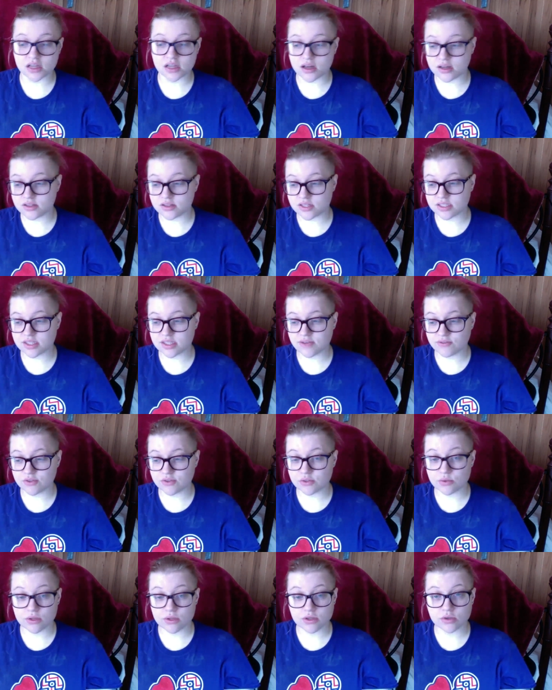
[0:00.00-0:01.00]
dogs, except for
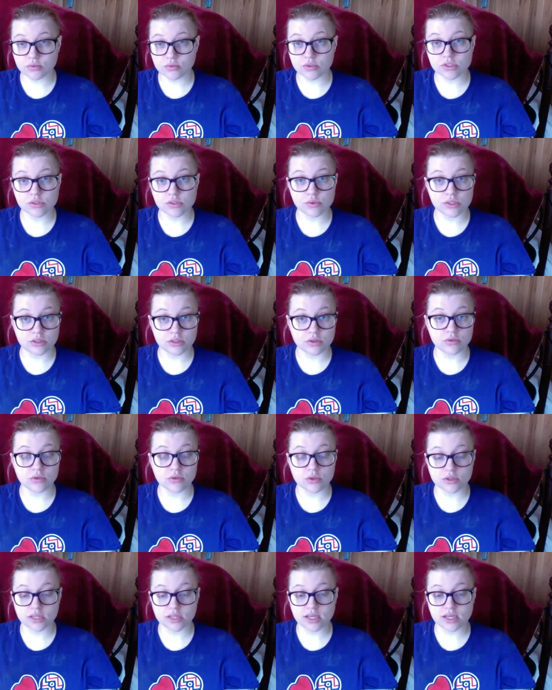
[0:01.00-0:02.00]
Suicune, which Suicune
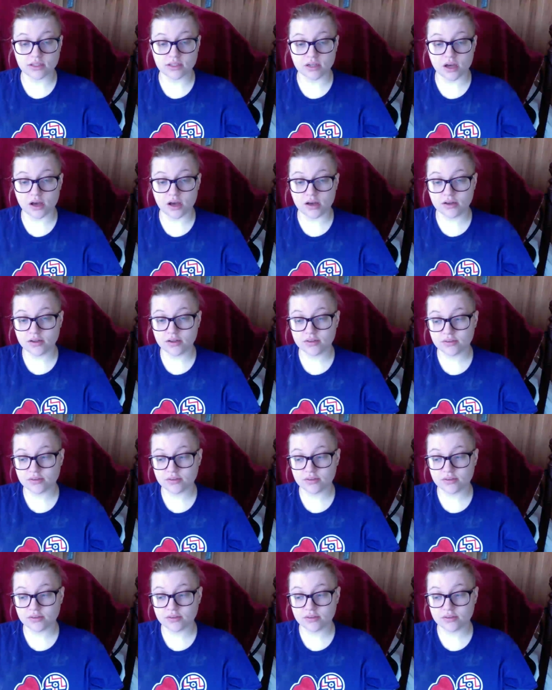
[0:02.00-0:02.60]
looked like a dog.